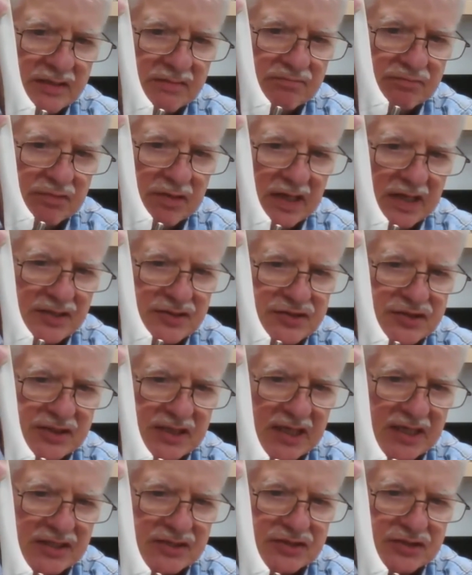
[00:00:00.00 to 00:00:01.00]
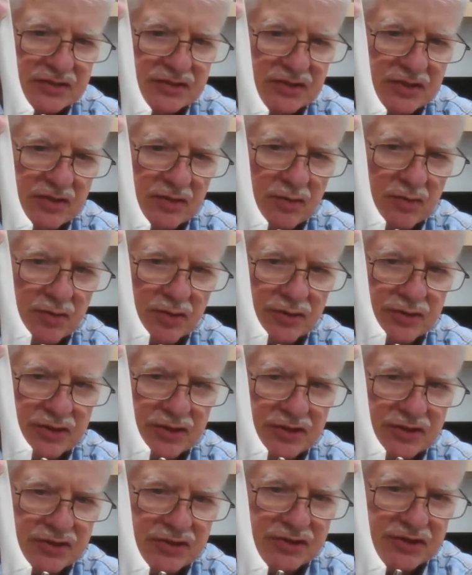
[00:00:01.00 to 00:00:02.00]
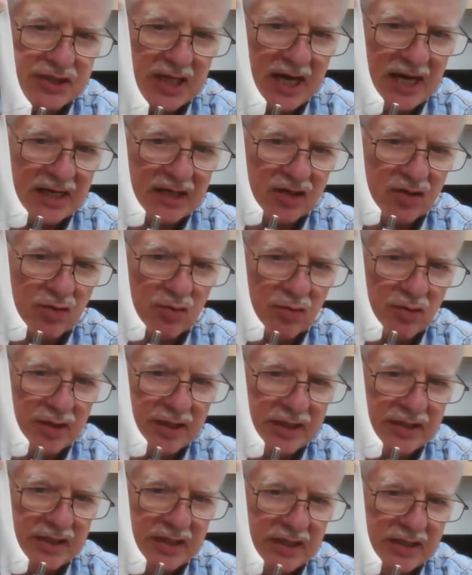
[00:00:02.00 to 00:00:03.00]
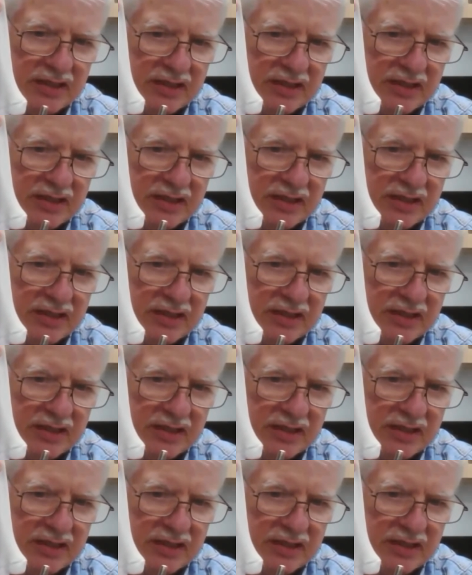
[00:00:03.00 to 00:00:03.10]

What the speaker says: process, or just styloid,